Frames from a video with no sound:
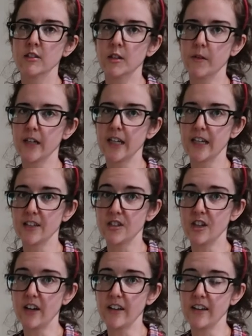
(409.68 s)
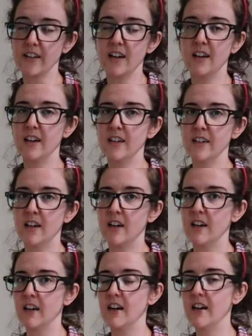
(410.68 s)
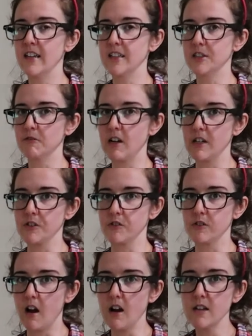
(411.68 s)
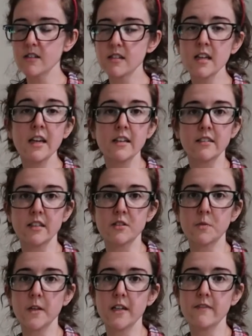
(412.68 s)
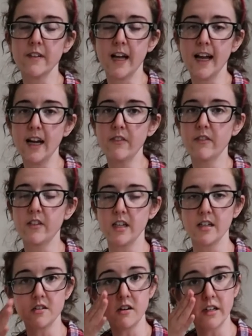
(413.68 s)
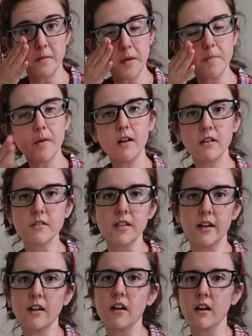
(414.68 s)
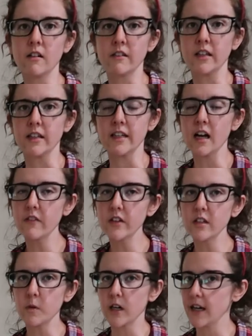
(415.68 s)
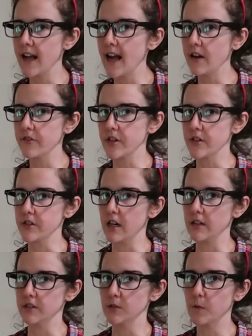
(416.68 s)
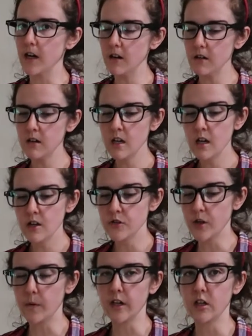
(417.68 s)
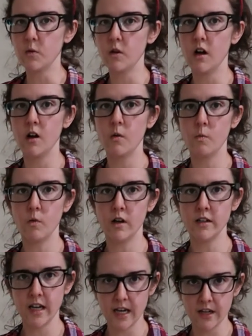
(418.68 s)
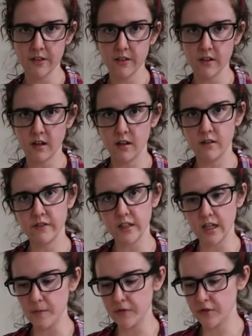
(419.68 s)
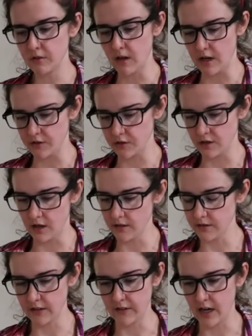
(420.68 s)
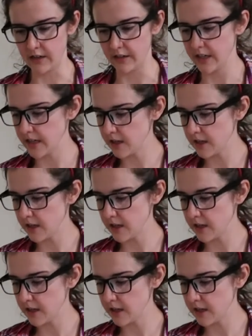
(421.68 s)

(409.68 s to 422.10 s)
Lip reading: So we're going to get started on our honey sriracha sauce. Since we have the turkey meatballs that are currently in the oven, we're going to have the sauce as well. So we're going to want 1/8 of a cup of sriracha sauce that I've gotten